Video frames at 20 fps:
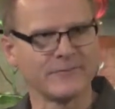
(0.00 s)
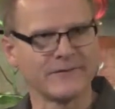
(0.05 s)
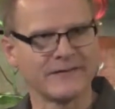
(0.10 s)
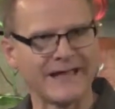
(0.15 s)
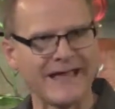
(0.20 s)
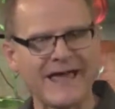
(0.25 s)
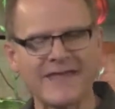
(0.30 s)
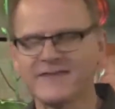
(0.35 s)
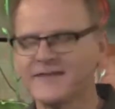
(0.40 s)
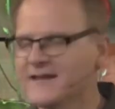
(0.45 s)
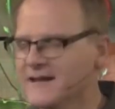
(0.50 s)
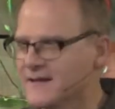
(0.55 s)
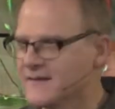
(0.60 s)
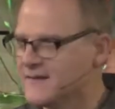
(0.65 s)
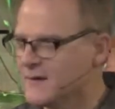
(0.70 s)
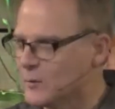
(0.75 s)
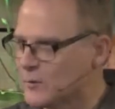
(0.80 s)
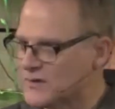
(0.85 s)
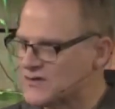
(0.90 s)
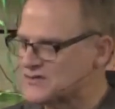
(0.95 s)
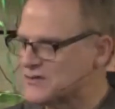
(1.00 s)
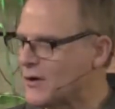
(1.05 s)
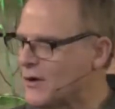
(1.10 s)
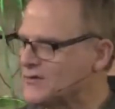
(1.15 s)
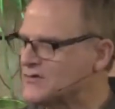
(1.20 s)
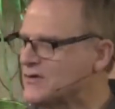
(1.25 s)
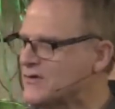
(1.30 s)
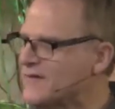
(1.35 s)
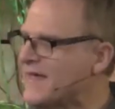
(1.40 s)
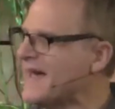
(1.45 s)
And the, the
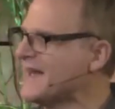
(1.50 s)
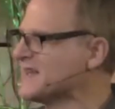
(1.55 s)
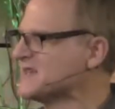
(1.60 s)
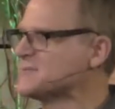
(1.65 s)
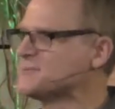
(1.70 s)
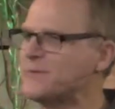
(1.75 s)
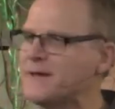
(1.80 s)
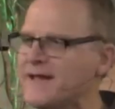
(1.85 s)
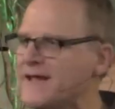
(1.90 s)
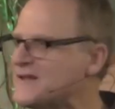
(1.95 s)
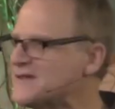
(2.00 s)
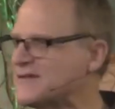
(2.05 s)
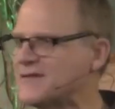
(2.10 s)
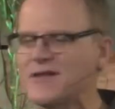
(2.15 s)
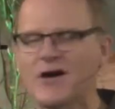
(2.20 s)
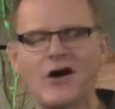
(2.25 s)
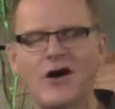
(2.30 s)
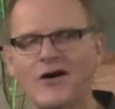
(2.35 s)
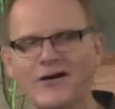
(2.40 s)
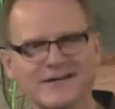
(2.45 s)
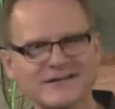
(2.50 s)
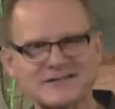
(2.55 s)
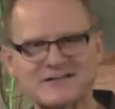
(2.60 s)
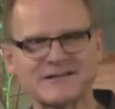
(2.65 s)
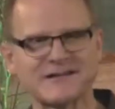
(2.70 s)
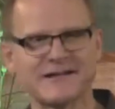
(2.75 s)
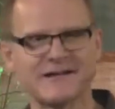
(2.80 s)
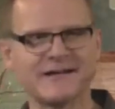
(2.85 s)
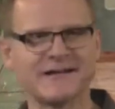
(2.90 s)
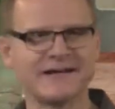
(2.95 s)
result of that is peace in the heart.
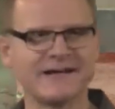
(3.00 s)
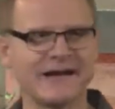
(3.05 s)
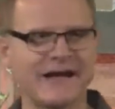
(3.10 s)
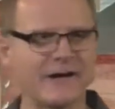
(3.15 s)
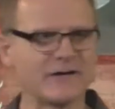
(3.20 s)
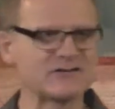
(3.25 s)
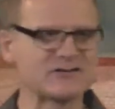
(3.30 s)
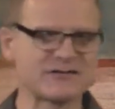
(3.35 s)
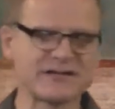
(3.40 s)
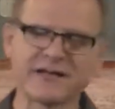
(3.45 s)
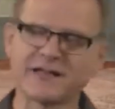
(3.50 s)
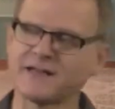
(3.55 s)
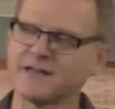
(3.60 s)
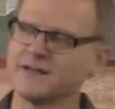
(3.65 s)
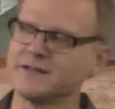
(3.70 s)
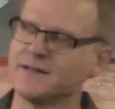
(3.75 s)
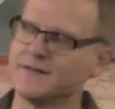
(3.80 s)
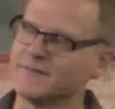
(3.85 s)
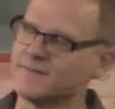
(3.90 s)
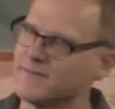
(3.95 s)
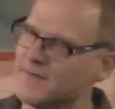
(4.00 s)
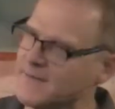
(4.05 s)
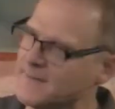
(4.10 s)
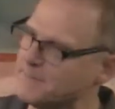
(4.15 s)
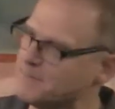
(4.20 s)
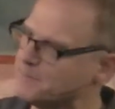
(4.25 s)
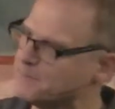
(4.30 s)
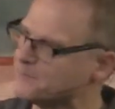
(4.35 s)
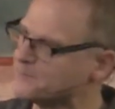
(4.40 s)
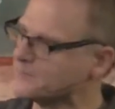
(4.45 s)
I was thinking of uh,
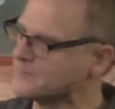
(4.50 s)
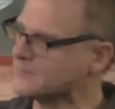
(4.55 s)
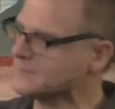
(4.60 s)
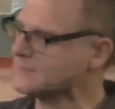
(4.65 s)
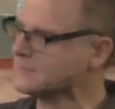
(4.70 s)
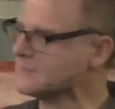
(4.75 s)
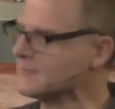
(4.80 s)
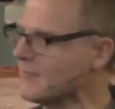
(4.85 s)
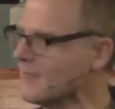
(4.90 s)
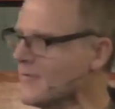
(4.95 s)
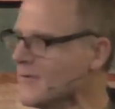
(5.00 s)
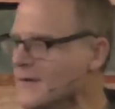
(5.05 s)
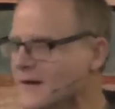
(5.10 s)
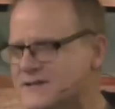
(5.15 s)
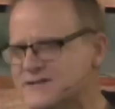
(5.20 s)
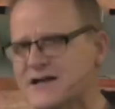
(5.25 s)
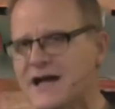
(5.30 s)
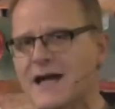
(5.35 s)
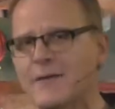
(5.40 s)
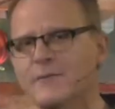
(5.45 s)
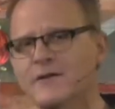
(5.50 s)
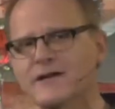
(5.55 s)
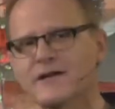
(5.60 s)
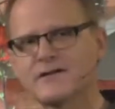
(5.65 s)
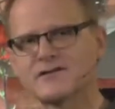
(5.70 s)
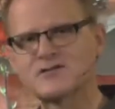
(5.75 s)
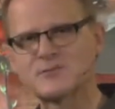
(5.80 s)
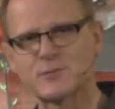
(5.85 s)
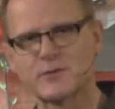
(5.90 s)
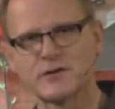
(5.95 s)
a time in
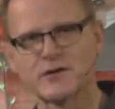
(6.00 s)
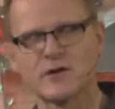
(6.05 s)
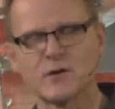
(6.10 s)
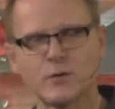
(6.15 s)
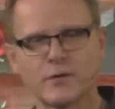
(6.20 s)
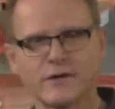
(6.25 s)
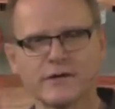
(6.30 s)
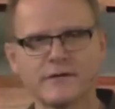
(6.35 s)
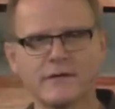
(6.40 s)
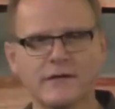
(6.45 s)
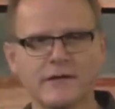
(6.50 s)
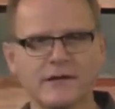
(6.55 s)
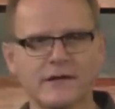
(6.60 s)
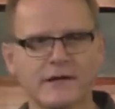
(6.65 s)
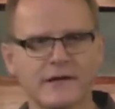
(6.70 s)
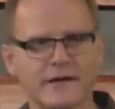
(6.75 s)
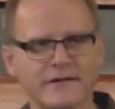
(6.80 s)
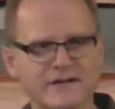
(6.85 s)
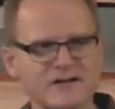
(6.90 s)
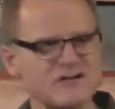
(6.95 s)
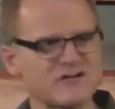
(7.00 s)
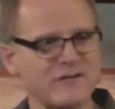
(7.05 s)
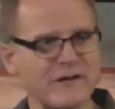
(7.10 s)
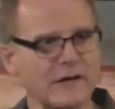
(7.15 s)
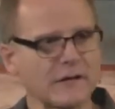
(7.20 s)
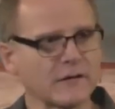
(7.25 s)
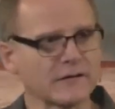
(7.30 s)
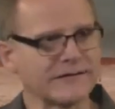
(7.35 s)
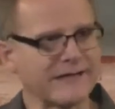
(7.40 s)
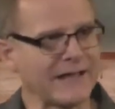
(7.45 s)
Hillsboro when this
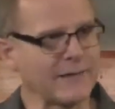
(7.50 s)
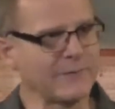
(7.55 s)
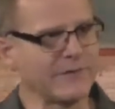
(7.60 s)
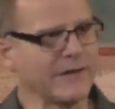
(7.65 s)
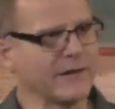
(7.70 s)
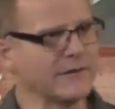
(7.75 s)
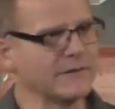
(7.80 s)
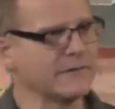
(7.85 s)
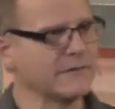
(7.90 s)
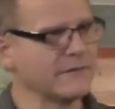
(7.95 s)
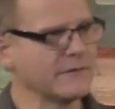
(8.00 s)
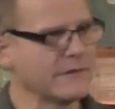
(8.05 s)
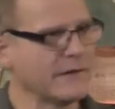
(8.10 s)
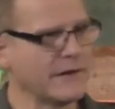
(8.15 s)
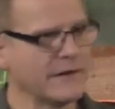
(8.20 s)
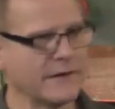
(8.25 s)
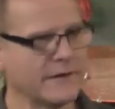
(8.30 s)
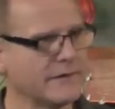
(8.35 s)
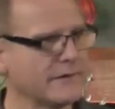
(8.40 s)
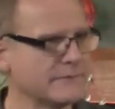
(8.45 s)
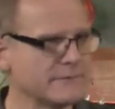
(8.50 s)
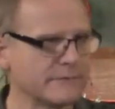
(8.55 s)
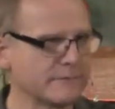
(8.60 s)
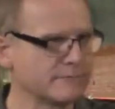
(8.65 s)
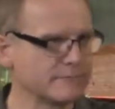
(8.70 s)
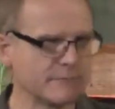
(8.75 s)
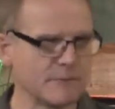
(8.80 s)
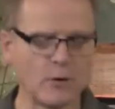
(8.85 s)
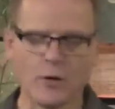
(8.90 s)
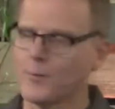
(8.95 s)
fellow came in uh,
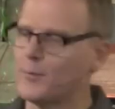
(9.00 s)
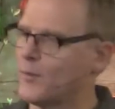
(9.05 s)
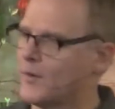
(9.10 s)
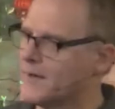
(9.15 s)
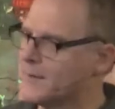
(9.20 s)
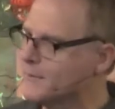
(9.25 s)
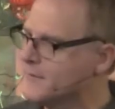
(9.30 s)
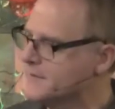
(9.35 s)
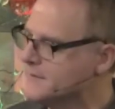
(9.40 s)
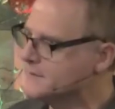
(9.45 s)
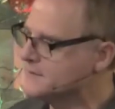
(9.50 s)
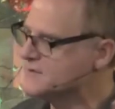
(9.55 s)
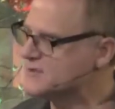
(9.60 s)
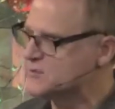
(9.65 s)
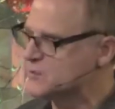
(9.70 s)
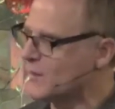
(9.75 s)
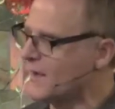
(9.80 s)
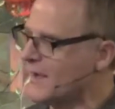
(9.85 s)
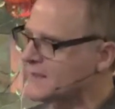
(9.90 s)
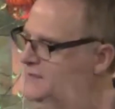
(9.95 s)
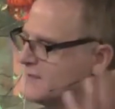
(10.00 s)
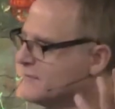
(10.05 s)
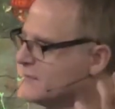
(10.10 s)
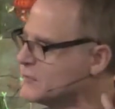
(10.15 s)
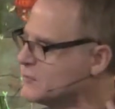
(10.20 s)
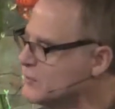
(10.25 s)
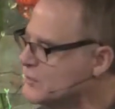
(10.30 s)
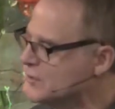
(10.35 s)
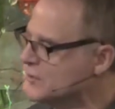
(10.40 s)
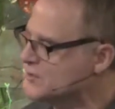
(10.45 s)
no appointment, just walked in the
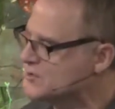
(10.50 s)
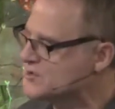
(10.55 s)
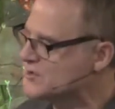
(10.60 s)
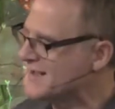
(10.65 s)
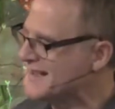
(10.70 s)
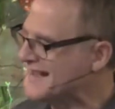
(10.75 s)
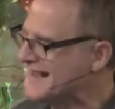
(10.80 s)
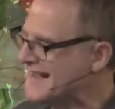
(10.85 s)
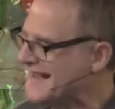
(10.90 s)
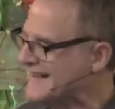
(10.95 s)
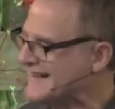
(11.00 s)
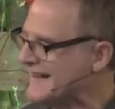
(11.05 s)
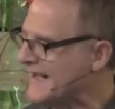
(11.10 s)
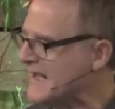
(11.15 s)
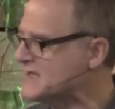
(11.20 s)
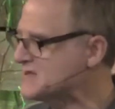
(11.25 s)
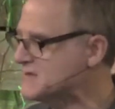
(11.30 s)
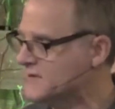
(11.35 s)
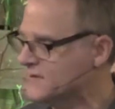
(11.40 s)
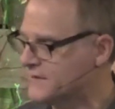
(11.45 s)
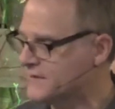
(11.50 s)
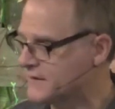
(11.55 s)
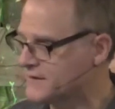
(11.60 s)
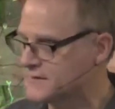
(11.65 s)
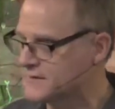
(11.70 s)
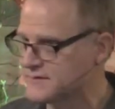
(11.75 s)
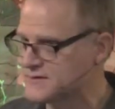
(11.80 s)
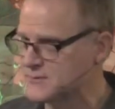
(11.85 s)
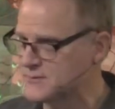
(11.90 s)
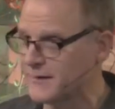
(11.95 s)
doors and asked if he
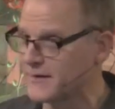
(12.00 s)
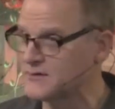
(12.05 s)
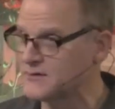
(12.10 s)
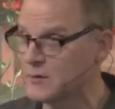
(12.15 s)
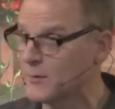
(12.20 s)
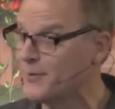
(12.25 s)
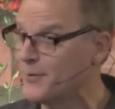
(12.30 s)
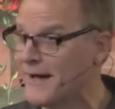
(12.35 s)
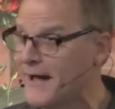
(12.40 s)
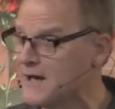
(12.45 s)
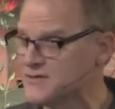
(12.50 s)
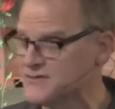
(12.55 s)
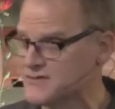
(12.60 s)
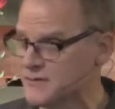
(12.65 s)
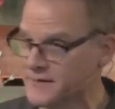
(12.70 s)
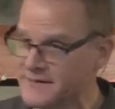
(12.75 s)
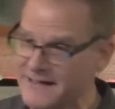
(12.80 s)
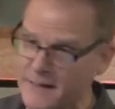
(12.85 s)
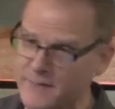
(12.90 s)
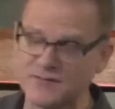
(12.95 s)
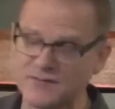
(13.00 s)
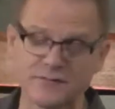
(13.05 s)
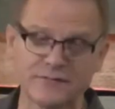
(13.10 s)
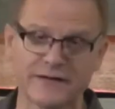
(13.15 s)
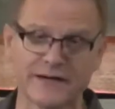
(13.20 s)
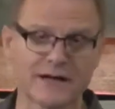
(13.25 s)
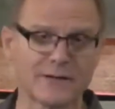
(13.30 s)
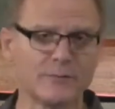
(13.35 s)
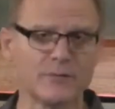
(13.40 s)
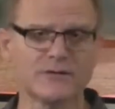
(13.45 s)
could speak to a pastor. And I was
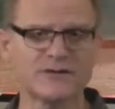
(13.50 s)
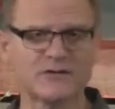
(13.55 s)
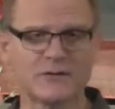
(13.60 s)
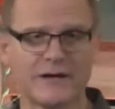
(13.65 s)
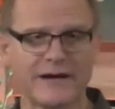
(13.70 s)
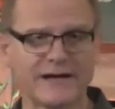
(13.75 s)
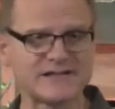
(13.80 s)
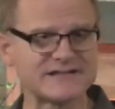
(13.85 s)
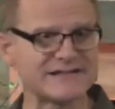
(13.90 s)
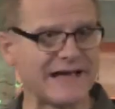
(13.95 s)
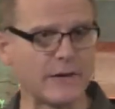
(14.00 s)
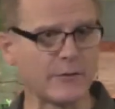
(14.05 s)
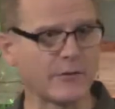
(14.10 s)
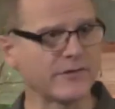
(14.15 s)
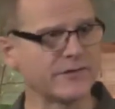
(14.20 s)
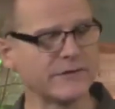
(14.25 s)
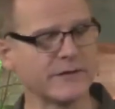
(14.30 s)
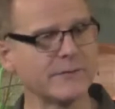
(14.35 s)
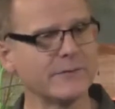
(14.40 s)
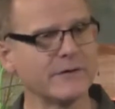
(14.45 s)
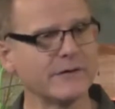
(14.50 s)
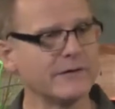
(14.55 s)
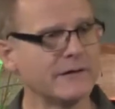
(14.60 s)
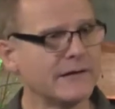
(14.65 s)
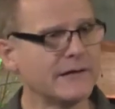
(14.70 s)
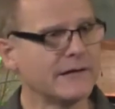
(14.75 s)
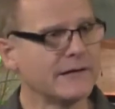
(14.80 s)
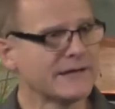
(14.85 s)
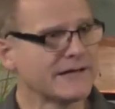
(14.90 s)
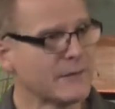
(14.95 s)
available, so I sat with him, and
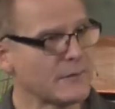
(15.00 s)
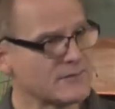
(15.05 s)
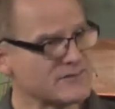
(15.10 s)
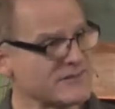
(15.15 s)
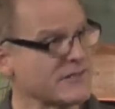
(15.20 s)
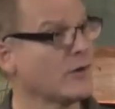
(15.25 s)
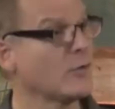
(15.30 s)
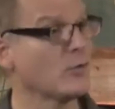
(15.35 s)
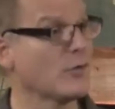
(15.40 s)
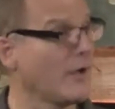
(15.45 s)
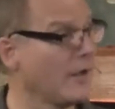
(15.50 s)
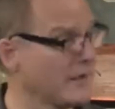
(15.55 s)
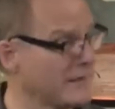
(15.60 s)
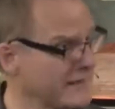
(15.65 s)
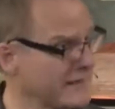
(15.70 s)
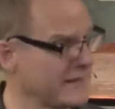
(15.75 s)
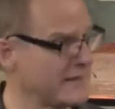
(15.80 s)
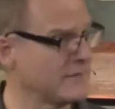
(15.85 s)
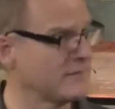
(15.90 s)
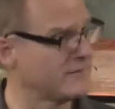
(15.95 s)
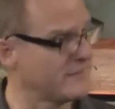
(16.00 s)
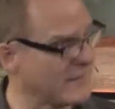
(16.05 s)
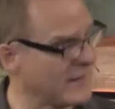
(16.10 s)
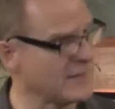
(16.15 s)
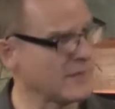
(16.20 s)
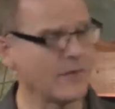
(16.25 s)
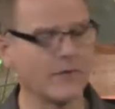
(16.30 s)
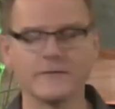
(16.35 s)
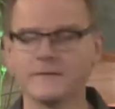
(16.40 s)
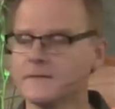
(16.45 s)
he was an Iranian
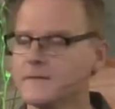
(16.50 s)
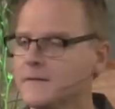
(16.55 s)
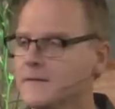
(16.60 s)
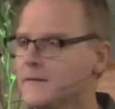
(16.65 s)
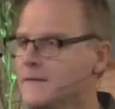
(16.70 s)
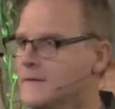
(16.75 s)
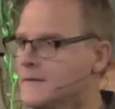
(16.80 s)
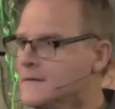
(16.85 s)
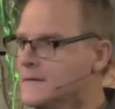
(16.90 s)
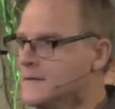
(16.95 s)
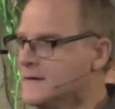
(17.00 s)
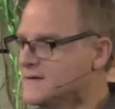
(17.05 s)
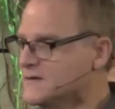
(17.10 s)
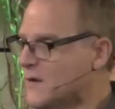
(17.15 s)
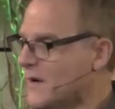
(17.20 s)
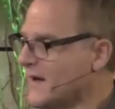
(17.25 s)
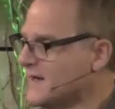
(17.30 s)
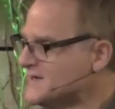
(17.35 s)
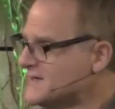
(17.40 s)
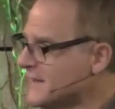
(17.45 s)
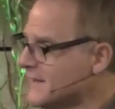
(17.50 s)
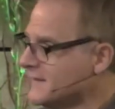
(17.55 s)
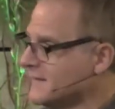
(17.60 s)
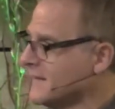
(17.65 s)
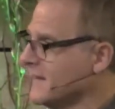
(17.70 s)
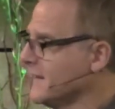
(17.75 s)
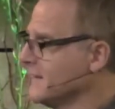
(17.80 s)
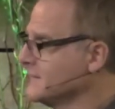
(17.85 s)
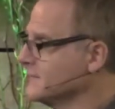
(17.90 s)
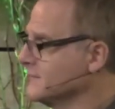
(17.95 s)
fellow. So I said,
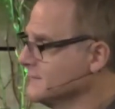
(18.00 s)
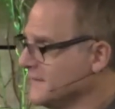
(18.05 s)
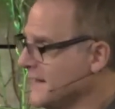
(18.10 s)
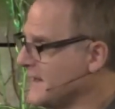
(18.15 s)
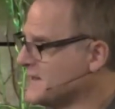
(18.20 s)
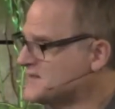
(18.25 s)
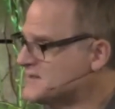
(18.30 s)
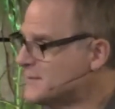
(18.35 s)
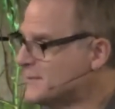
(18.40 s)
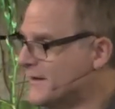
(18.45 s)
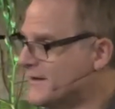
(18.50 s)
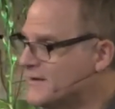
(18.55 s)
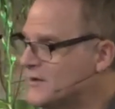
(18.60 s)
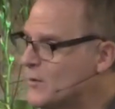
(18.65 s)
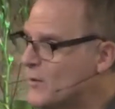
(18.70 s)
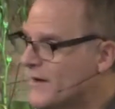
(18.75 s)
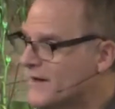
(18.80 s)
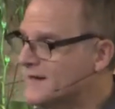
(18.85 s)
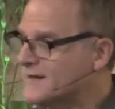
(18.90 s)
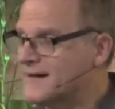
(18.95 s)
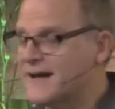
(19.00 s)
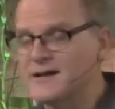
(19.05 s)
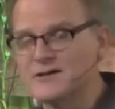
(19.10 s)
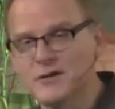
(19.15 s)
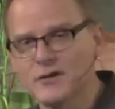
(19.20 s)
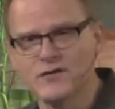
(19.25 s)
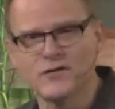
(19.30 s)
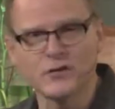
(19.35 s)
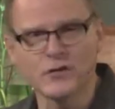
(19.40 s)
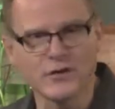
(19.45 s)
uh, Nice to meet you. What can I
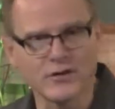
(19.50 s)
do for